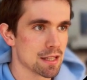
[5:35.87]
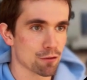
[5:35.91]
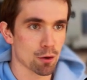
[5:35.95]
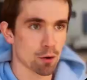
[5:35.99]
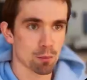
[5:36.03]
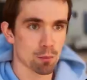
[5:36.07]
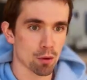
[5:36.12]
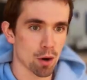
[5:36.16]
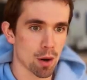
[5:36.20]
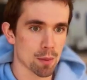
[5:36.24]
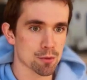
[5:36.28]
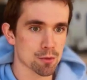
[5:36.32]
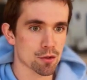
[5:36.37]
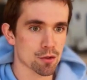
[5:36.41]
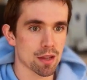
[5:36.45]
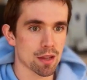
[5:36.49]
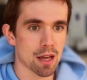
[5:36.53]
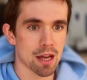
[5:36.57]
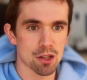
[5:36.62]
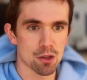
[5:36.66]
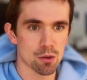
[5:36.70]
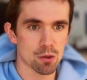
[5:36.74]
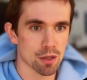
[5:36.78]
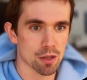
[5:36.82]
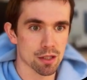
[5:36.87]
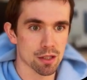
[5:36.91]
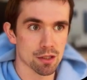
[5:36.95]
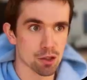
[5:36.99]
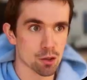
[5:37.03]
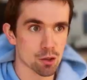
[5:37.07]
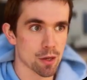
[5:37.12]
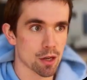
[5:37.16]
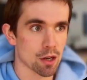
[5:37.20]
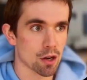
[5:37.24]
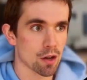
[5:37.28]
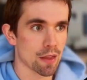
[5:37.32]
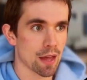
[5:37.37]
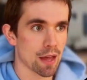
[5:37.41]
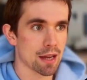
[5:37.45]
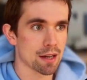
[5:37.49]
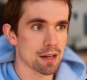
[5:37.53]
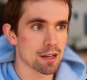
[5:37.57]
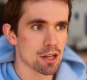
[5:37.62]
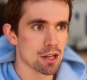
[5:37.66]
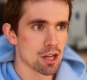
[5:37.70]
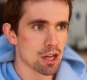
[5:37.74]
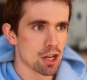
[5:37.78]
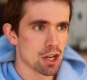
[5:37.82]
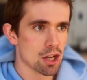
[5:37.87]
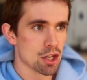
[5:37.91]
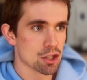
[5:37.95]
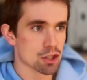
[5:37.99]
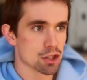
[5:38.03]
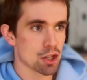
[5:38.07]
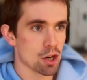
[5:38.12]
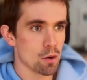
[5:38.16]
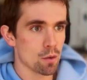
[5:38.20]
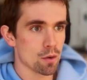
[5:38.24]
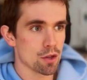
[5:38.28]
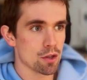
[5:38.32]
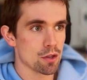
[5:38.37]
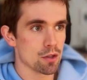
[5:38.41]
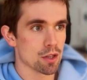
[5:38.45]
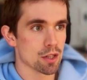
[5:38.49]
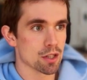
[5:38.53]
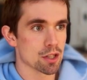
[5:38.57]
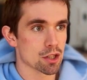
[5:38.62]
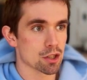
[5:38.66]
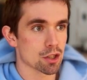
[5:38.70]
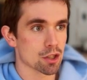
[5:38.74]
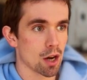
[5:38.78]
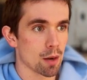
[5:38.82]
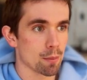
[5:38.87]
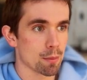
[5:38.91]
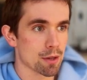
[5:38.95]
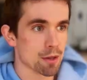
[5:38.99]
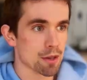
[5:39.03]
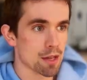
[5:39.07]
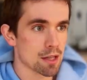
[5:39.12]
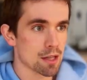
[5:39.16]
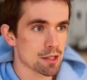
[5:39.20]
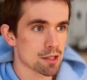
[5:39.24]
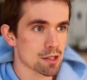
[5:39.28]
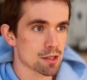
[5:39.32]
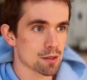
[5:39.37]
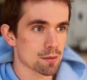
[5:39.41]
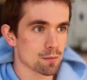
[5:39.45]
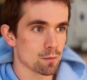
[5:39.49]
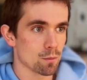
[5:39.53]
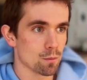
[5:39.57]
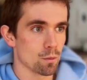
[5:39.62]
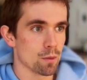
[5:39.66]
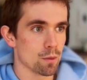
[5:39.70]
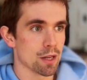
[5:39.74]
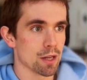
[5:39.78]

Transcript: prompts for that. You can tweak all that. So you can just copy this. We